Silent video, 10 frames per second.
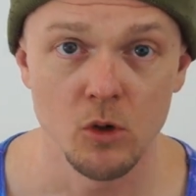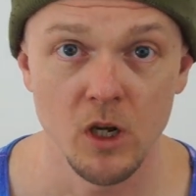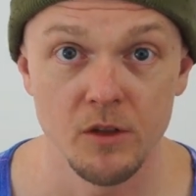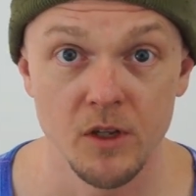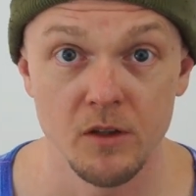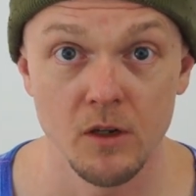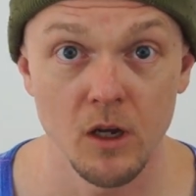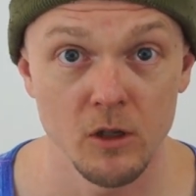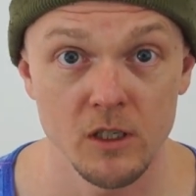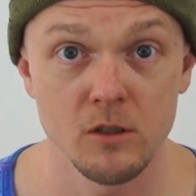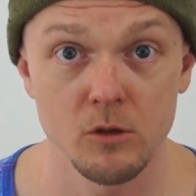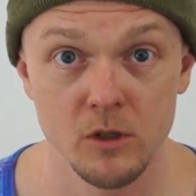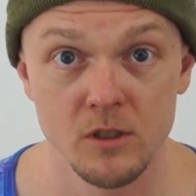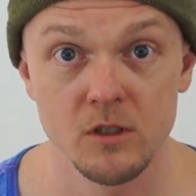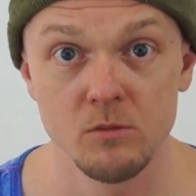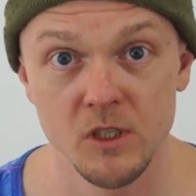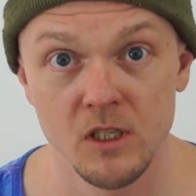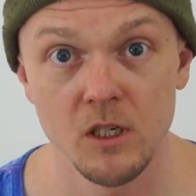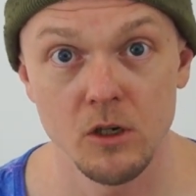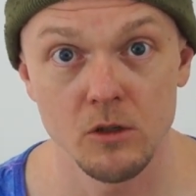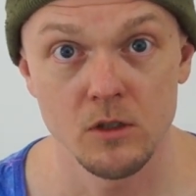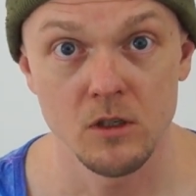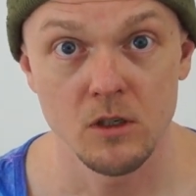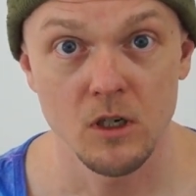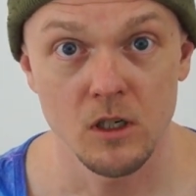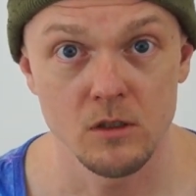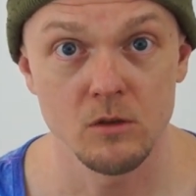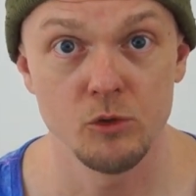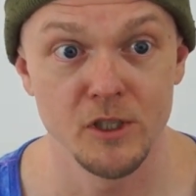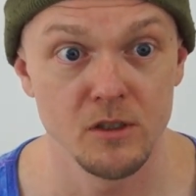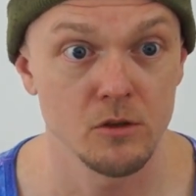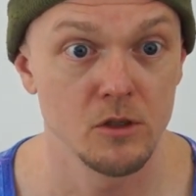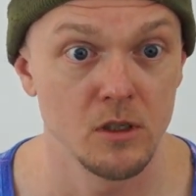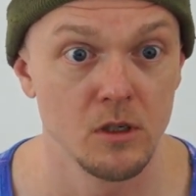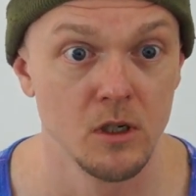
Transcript: And then let's go into some details of the custom rain screen.